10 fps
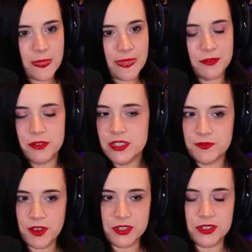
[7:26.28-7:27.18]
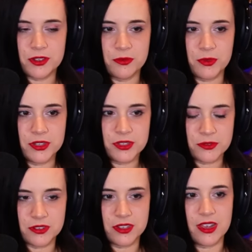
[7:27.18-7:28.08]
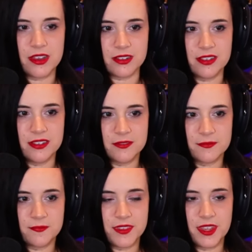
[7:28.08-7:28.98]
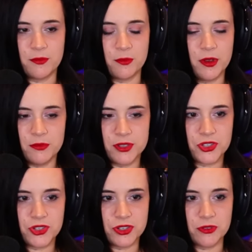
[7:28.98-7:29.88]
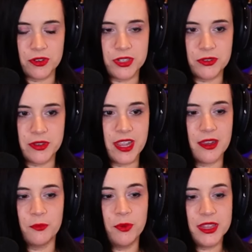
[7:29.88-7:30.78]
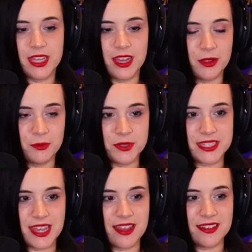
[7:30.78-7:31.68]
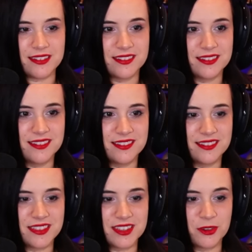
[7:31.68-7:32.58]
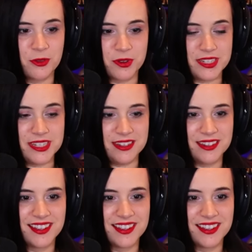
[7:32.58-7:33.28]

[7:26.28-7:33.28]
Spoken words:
Where's Vatu? Where's Unalaq? And what was Janora doing? And what the hell was that Korra did?